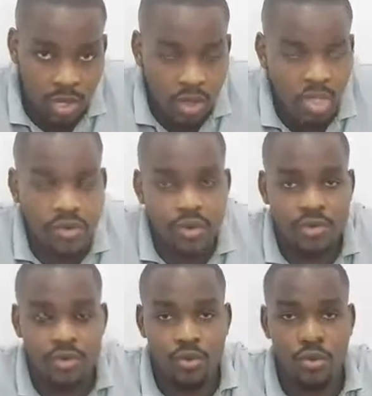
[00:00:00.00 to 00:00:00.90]
all
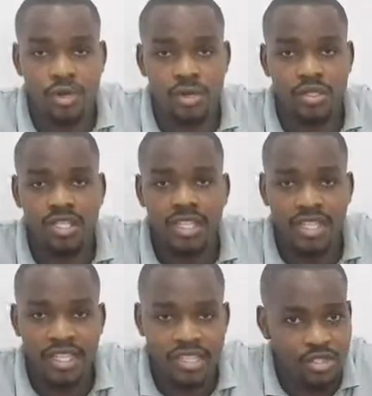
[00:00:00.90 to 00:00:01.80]
around the world.
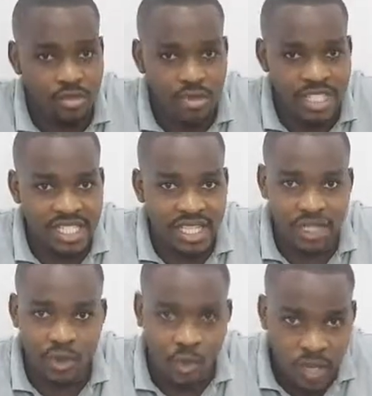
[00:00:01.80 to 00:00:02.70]
It's not
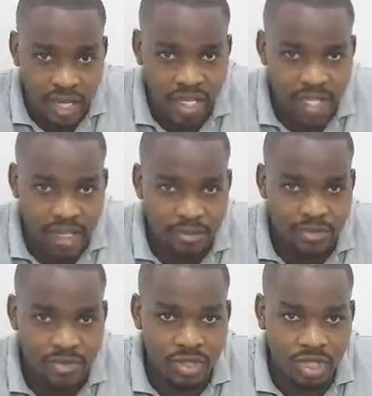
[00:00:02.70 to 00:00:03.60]
basically where I
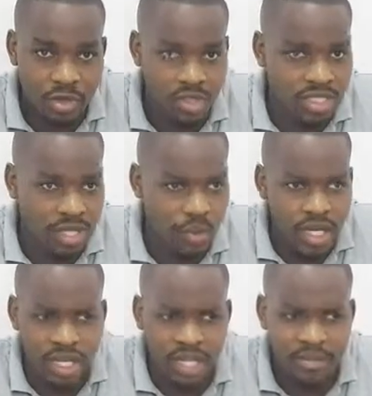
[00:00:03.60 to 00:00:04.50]
am, because
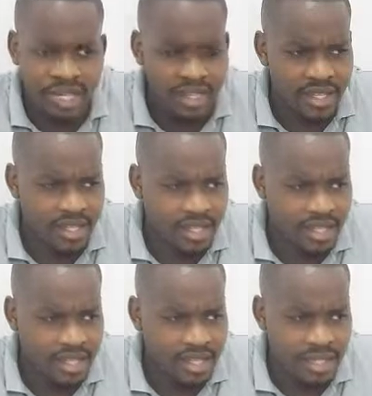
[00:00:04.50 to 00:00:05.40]
where I am, I think
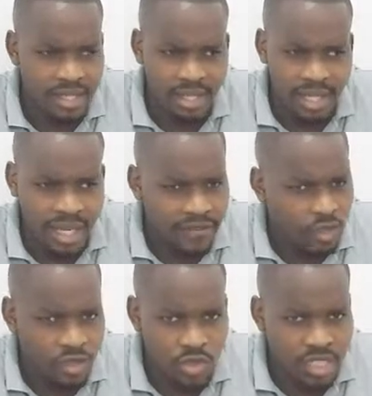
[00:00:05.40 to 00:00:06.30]
I've
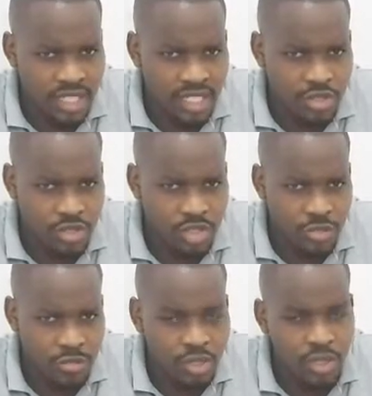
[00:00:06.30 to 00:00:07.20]
not gotten any
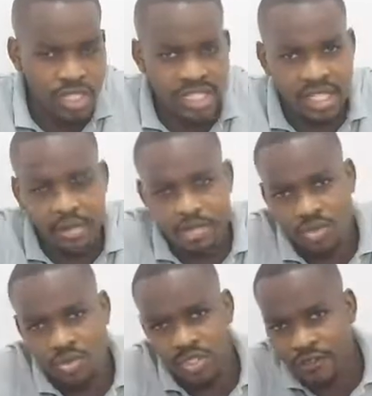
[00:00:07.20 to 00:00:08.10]
question. But when it comes
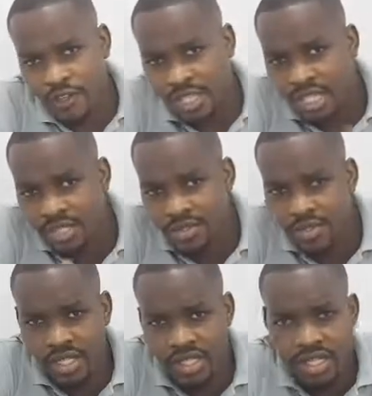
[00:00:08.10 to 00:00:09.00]
to different
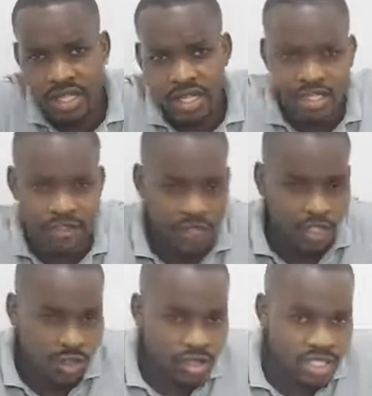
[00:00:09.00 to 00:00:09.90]
countries,
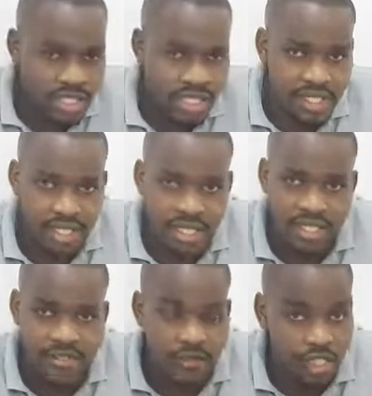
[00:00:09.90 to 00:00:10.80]
different continents,
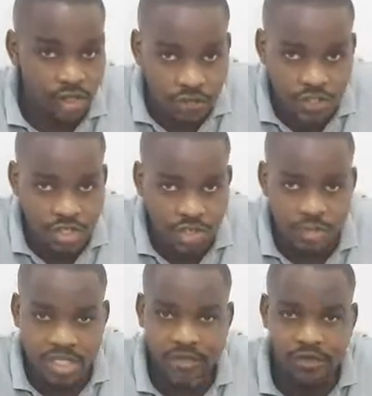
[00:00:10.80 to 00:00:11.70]
different coffee
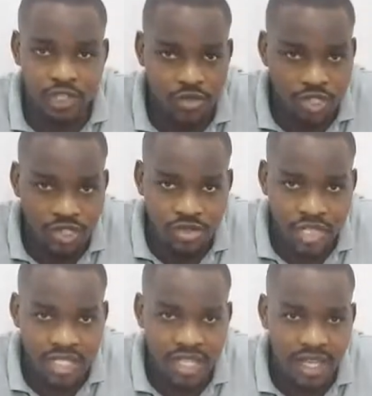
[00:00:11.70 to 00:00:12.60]
shops, different
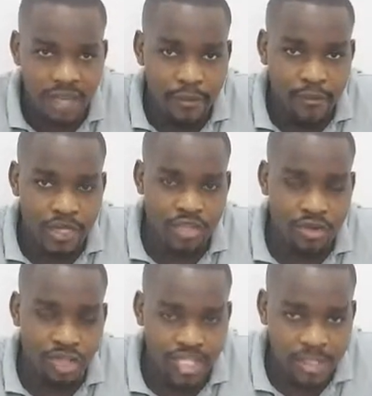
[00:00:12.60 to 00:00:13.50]
restaurants, based
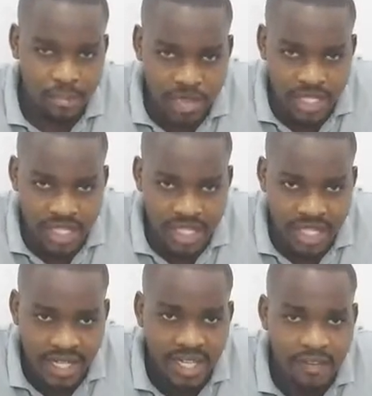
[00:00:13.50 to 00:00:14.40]
on the experience
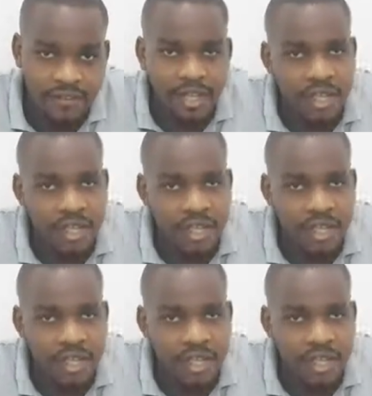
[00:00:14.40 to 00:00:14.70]
that I have,